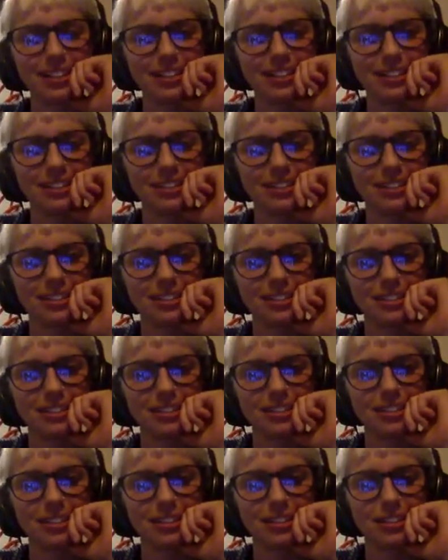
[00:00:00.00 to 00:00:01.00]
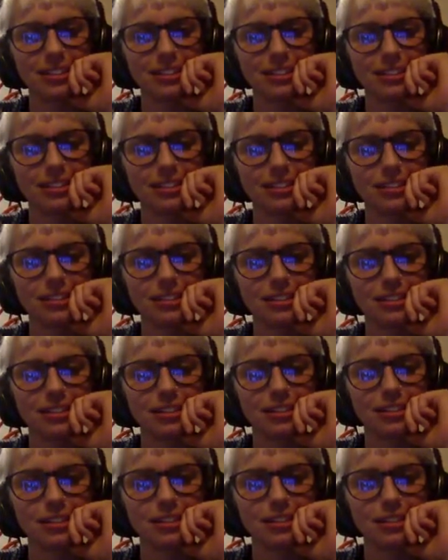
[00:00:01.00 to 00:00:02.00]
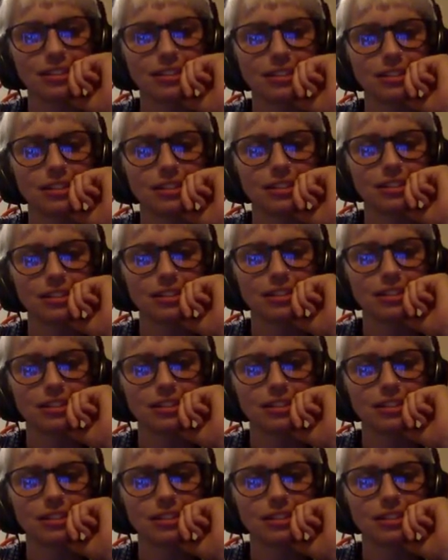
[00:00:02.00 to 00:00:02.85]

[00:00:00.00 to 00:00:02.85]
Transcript: (silent)